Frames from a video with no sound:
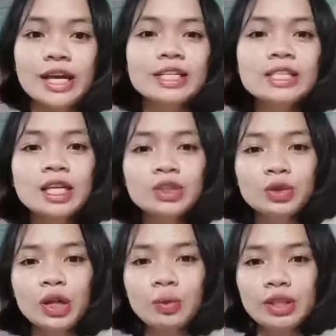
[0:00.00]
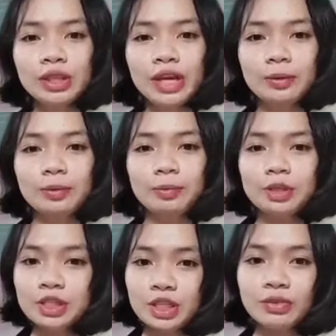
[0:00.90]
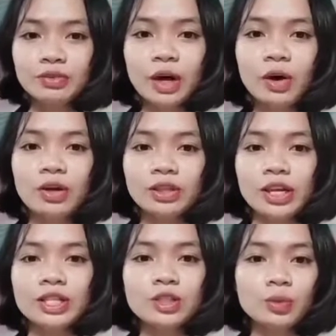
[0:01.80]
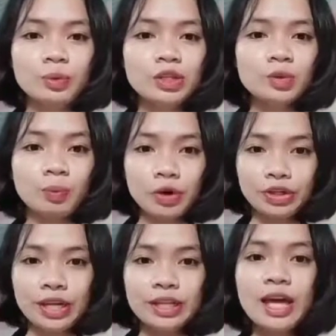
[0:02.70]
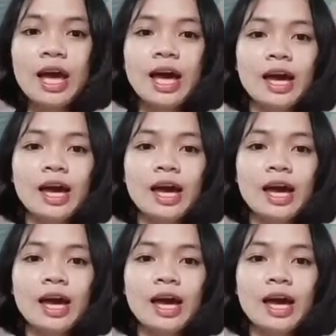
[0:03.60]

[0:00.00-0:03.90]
is natural when they perceive the context to be supported